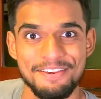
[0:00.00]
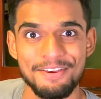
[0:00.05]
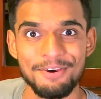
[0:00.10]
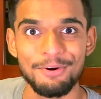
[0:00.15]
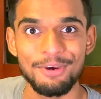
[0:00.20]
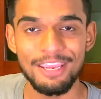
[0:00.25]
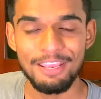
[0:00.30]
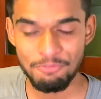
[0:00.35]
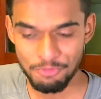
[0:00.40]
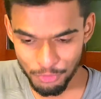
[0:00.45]

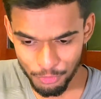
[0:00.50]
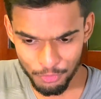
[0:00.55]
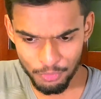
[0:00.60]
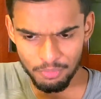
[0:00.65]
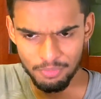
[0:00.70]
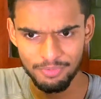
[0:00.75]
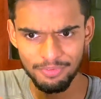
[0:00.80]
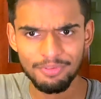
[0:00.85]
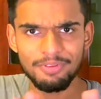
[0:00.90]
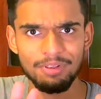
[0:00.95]
Okay,
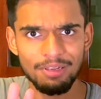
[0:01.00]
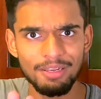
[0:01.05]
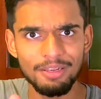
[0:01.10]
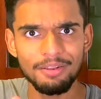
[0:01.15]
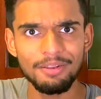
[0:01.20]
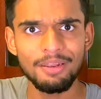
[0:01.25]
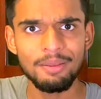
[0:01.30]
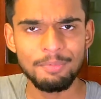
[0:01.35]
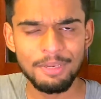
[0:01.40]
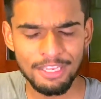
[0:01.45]
so
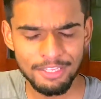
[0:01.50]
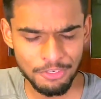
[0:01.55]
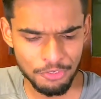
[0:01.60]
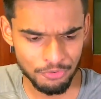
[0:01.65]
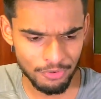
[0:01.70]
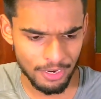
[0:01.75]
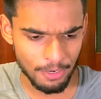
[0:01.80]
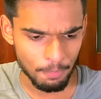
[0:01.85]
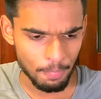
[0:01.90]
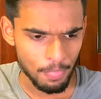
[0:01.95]
let me get this
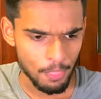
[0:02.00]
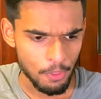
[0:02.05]
right.